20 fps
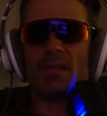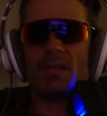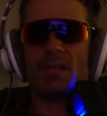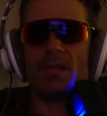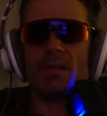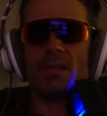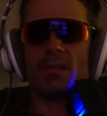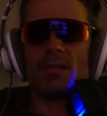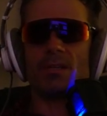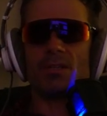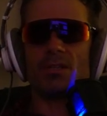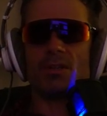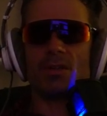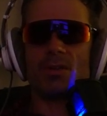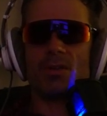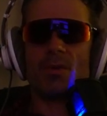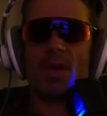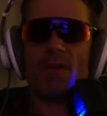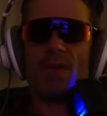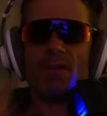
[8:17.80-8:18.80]
So you
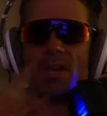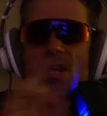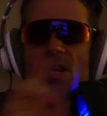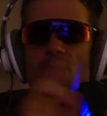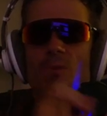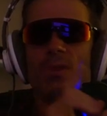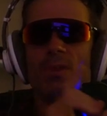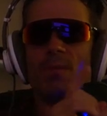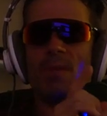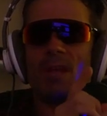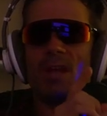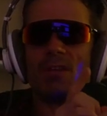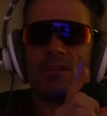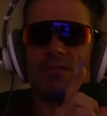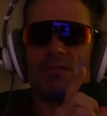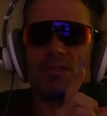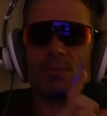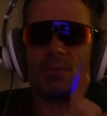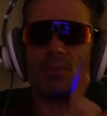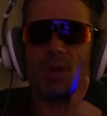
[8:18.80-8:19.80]
have an equal amount of
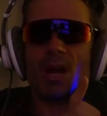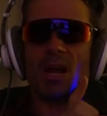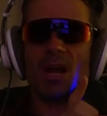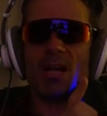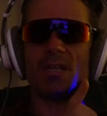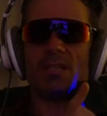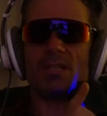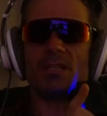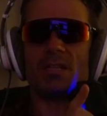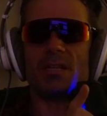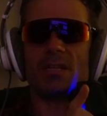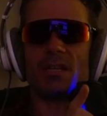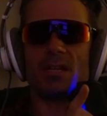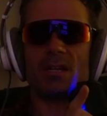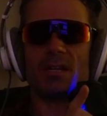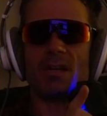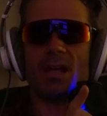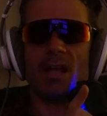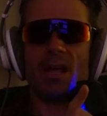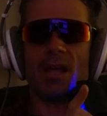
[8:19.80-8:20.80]
surprise
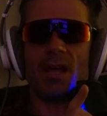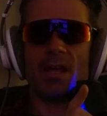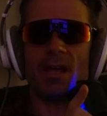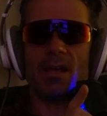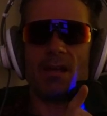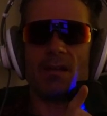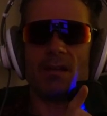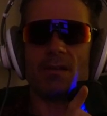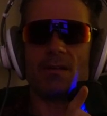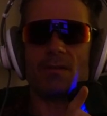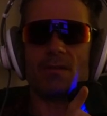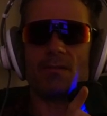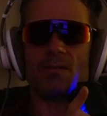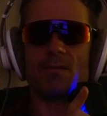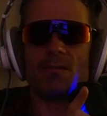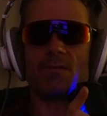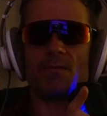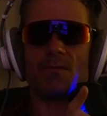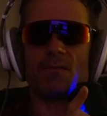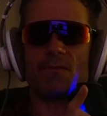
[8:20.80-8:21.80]
in a
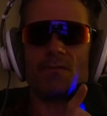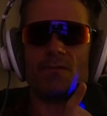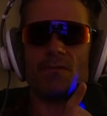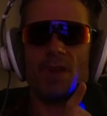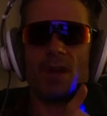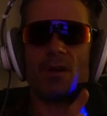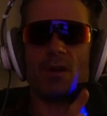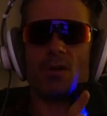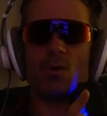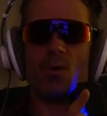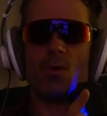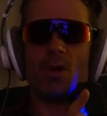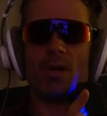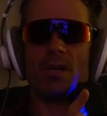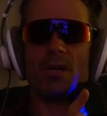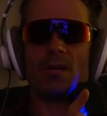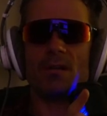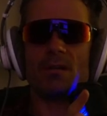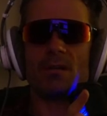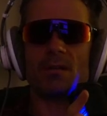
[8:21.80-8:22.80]
fair
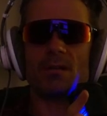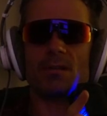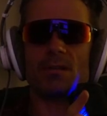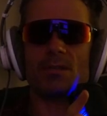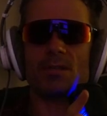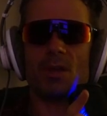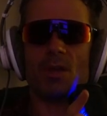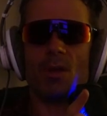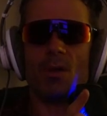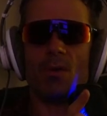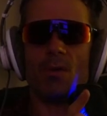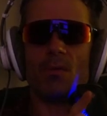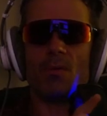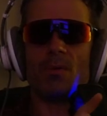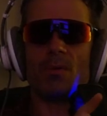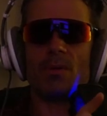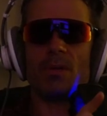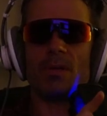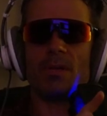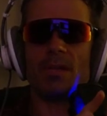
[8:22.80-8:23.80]
coin. So
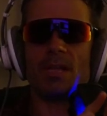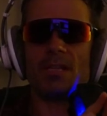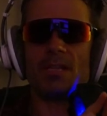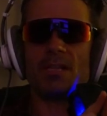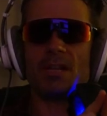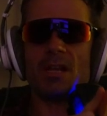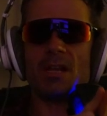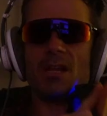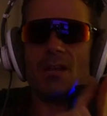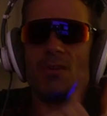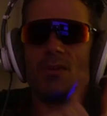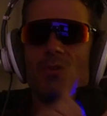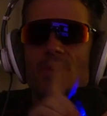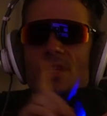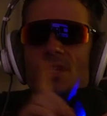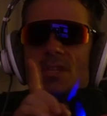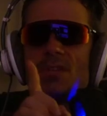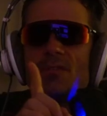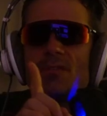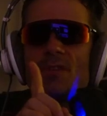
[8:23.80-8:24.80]
that's an increase
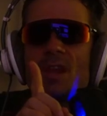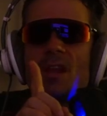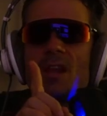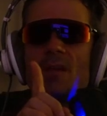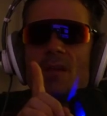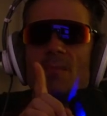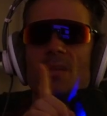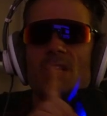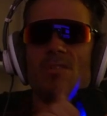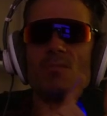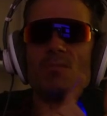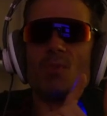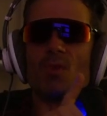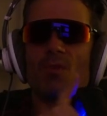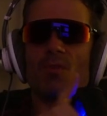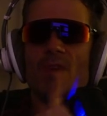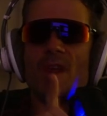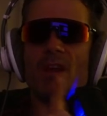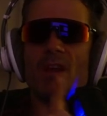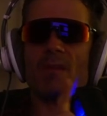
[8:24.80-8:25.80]
in randomness. More
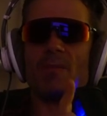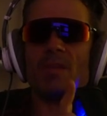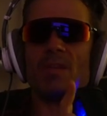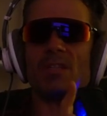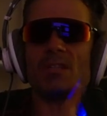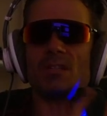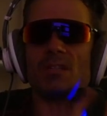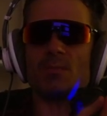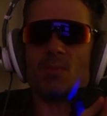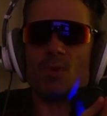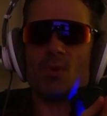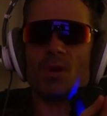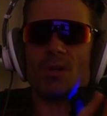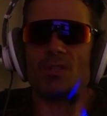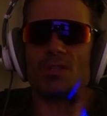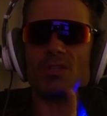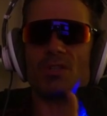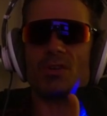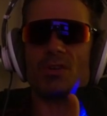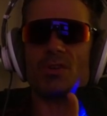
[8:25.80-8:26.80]
randomness is more
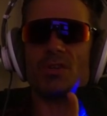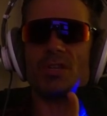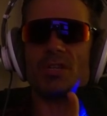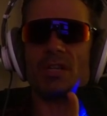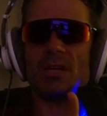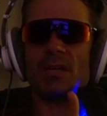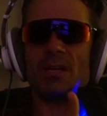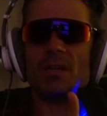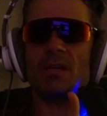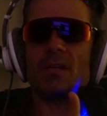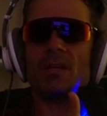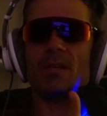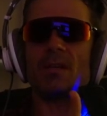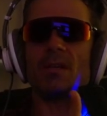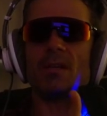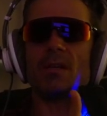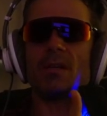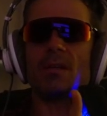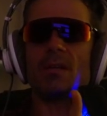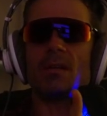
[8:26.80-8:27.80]
uncertainty.
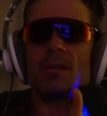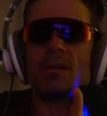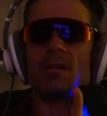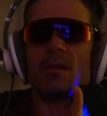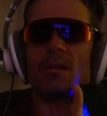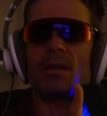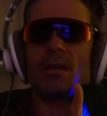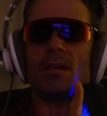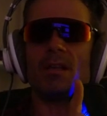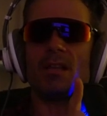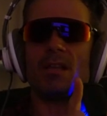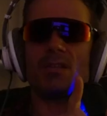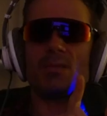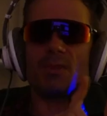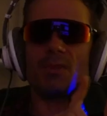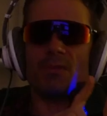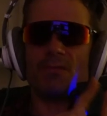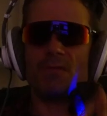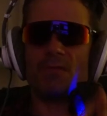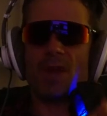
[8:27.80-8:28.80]
And that's with a
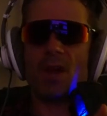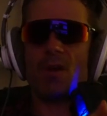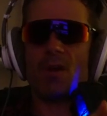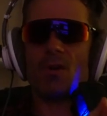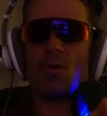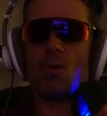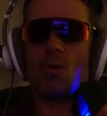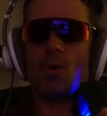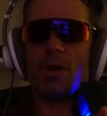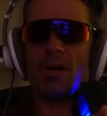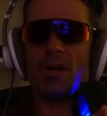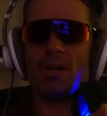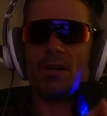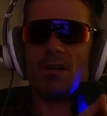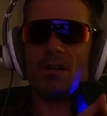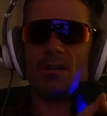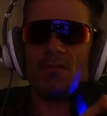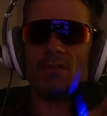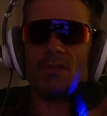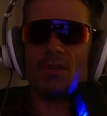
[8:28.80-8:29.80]
fair coin.
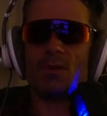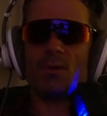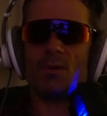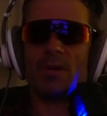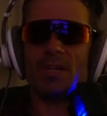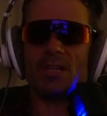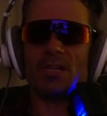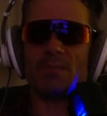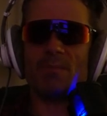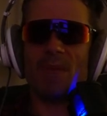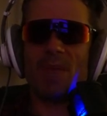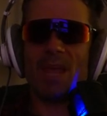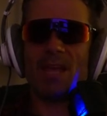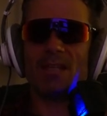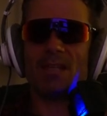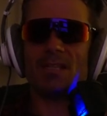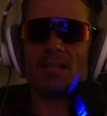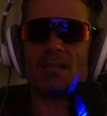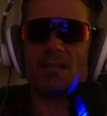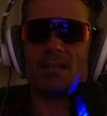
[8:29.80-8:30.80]
If the coin is
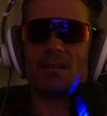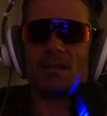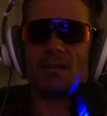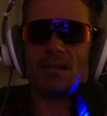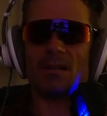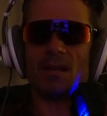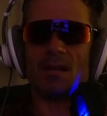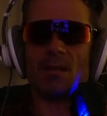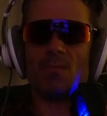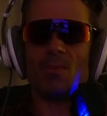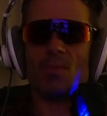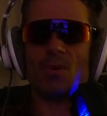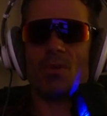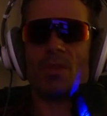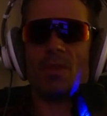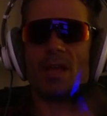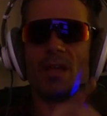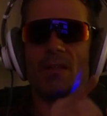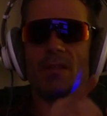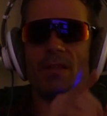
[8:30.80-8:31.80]
bent and more
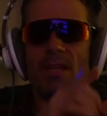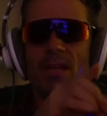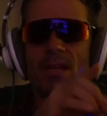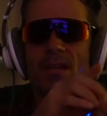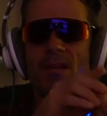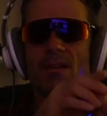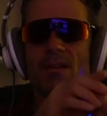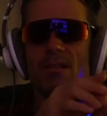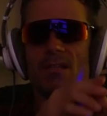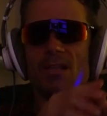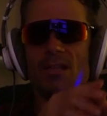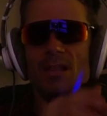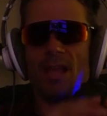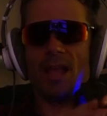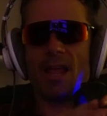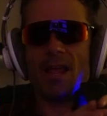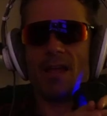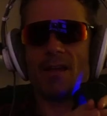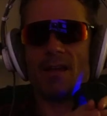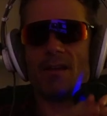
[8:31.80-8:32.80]
likely to
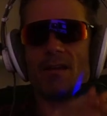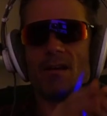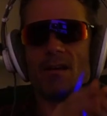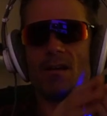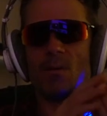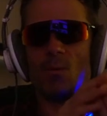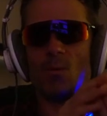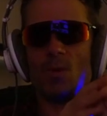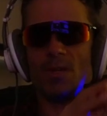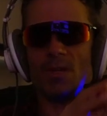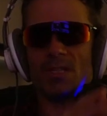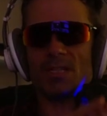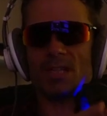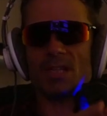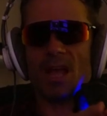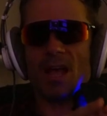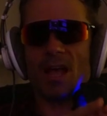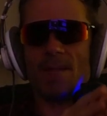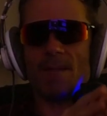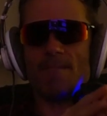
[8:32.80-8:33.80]
land on one side,